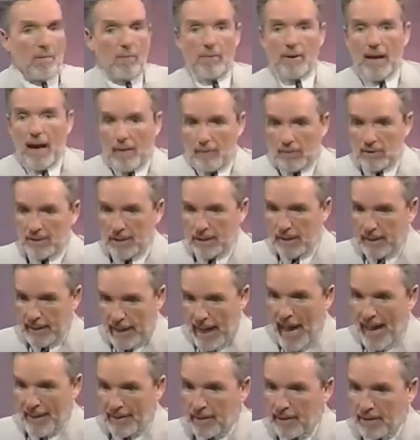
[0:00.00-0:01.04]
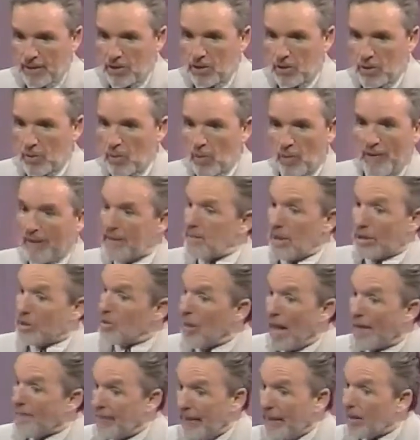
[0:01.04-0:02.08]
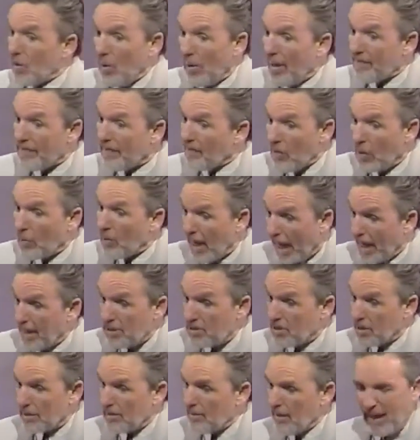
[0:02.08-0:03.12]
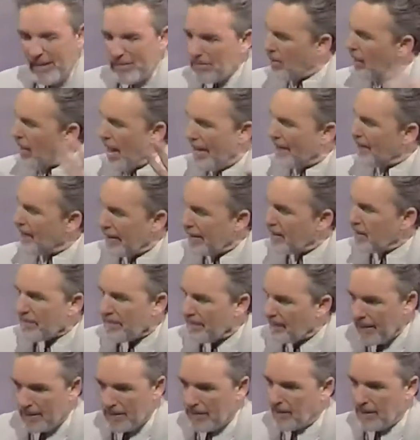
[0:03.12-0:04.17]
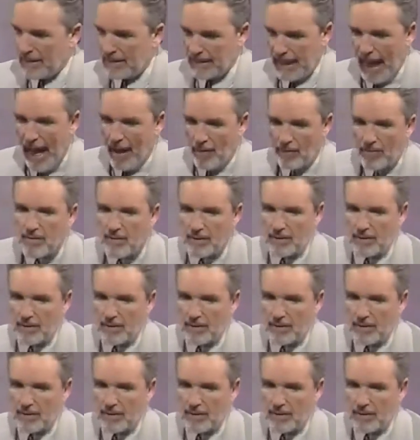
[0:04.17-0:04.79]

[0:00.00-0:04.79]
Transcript: I was in the Catholic school, they said, I think you have a vocation. I don't know how they could figure this out.